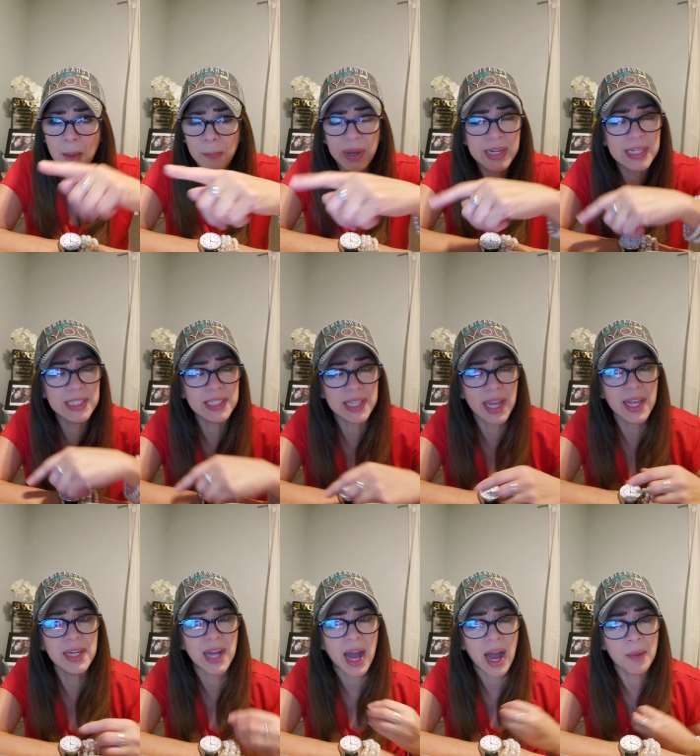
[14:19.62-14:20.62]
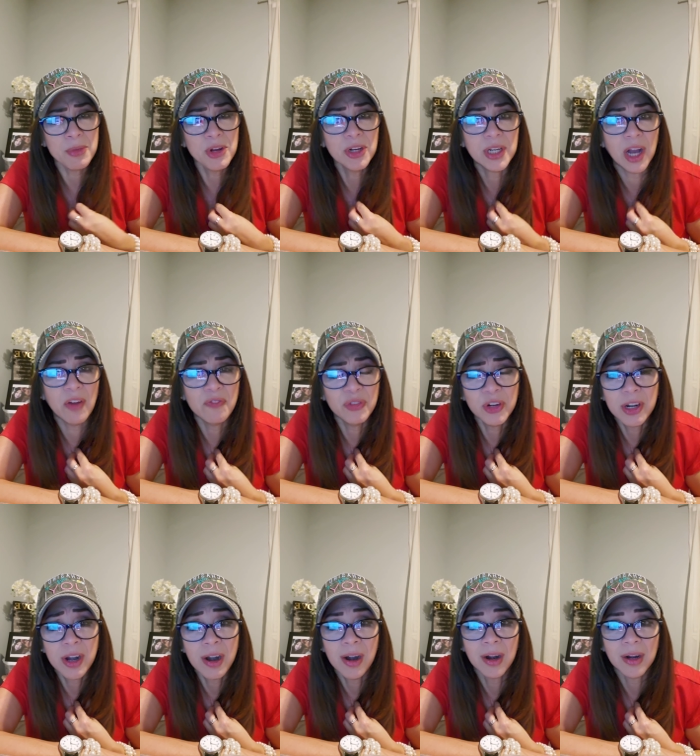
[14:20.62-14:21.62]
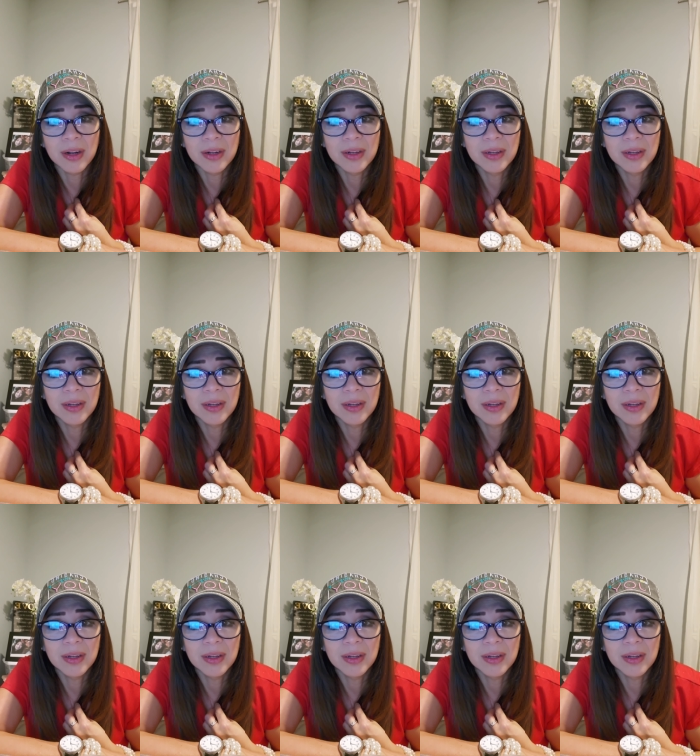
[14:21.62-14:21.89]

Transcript: But he's saying, I'm your comforter.